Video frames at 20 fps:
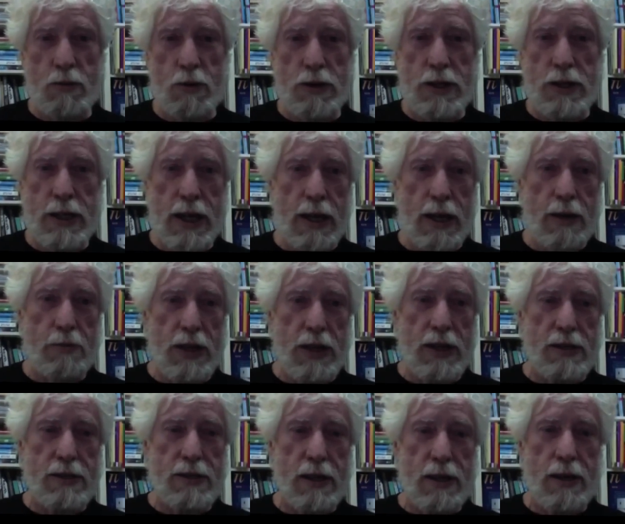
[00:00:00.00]
worked today,
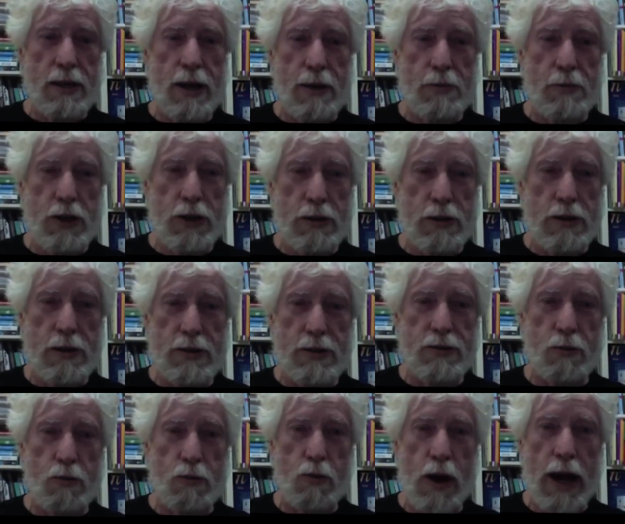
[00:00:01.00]
because the common good
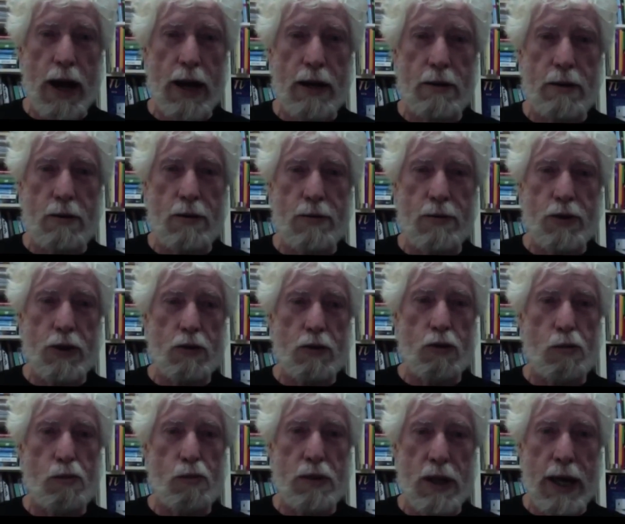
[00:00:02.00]
is a wreck over the
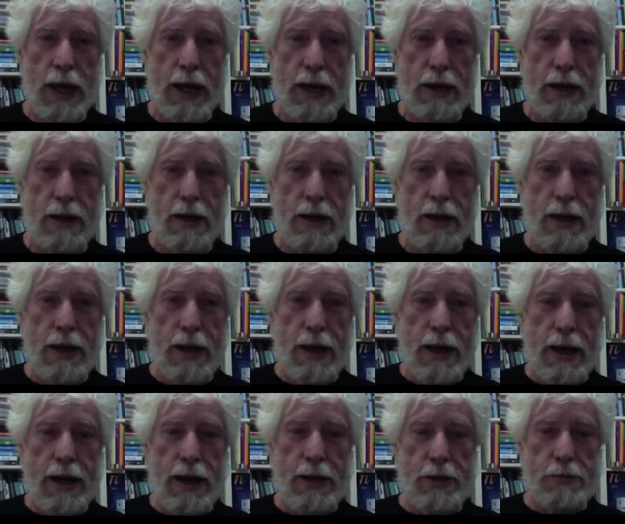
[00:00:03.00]
whole planet.
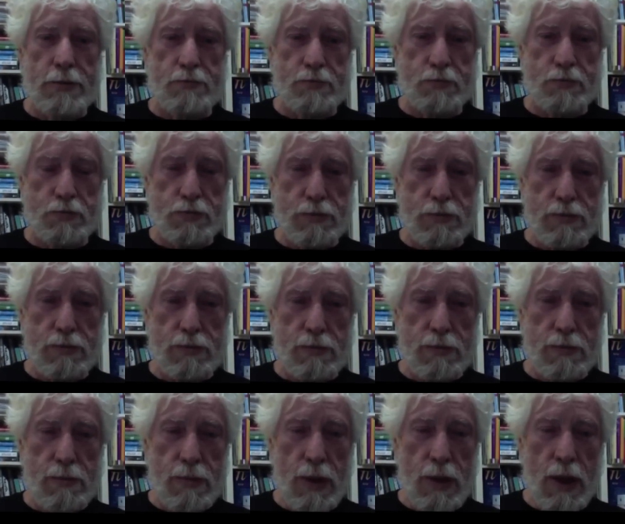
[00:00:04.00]
And
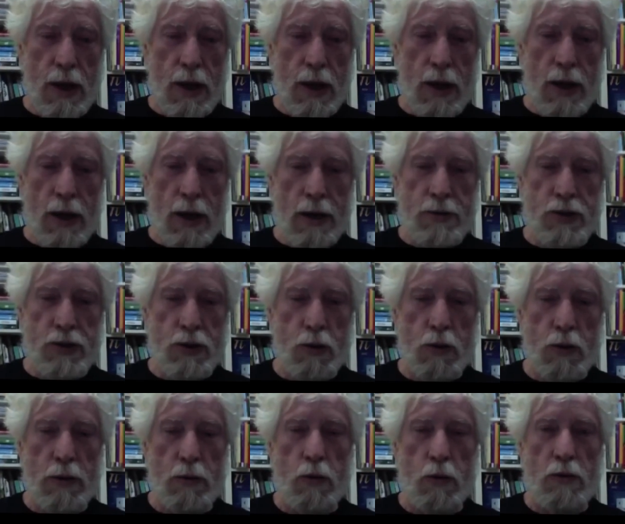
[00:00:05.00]
so
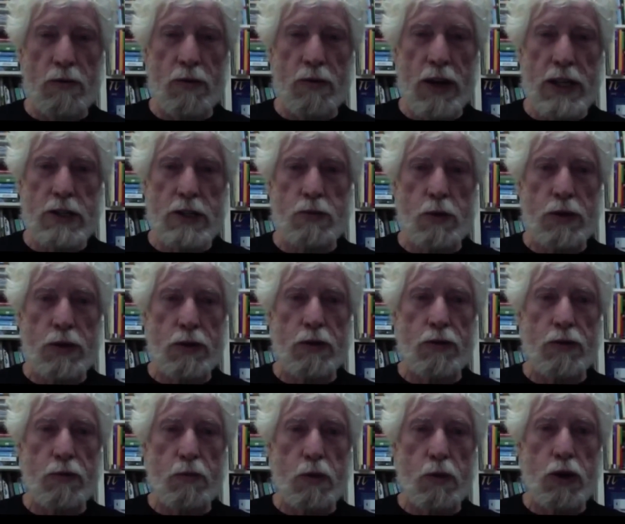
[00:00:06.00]
we're faced with
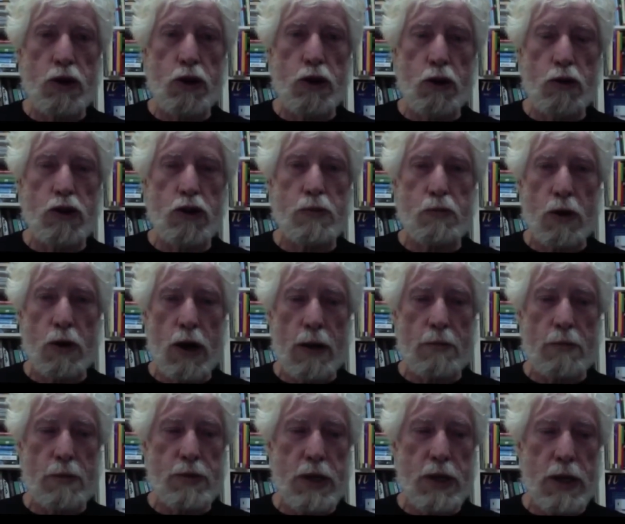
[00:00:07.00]
this huge
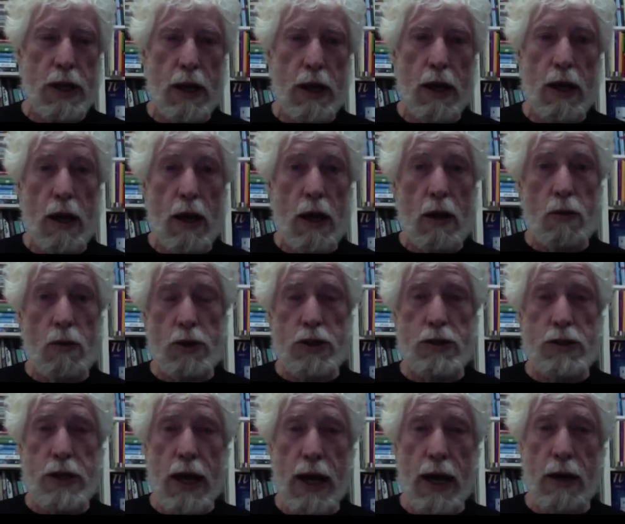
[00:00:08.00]
problem today, which
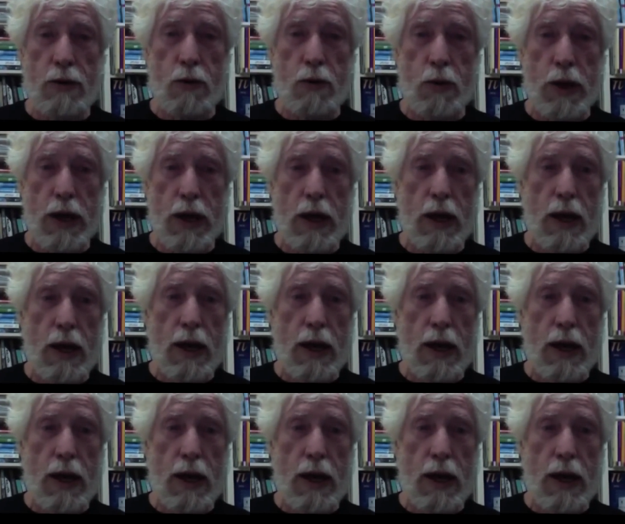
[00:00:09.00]
is how do we